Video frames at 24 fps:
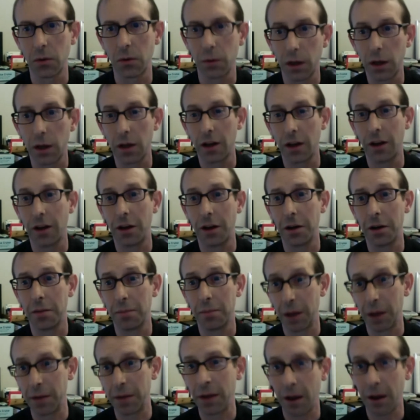yeah, I'm
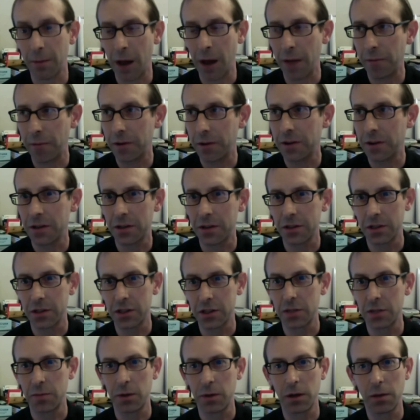happy to
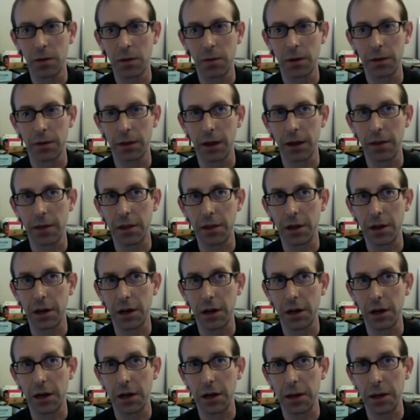speak about that.
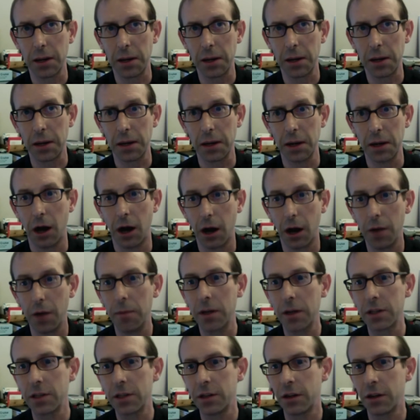The
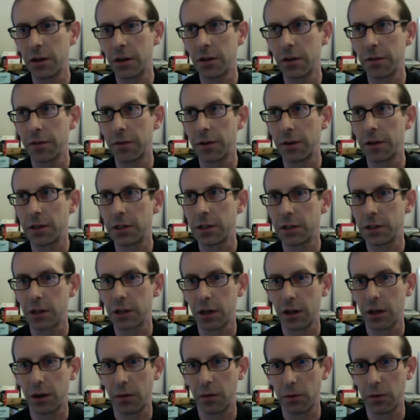unmixing interface,
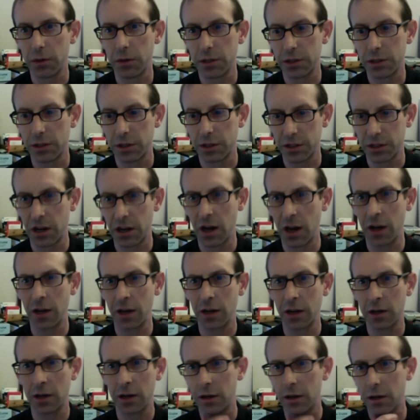it was
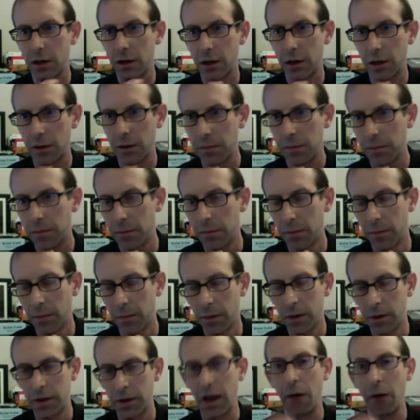designed
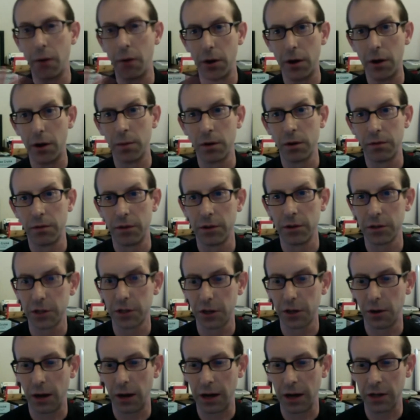now a number of years ago,
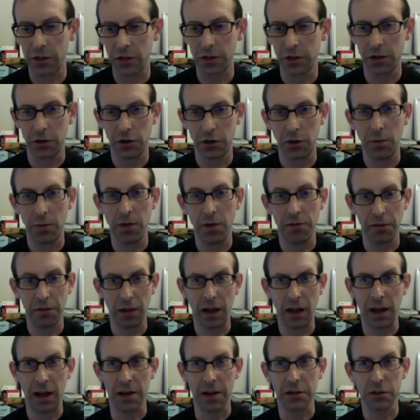actually, in Adobe
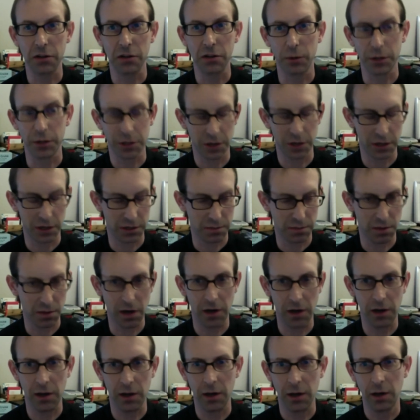Flash, which, as
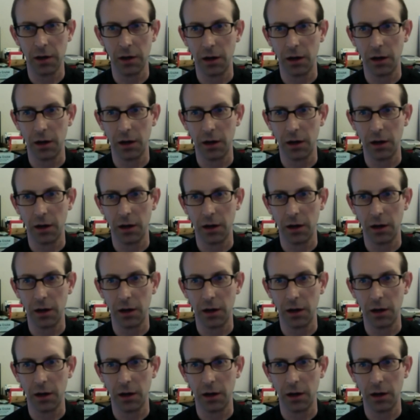many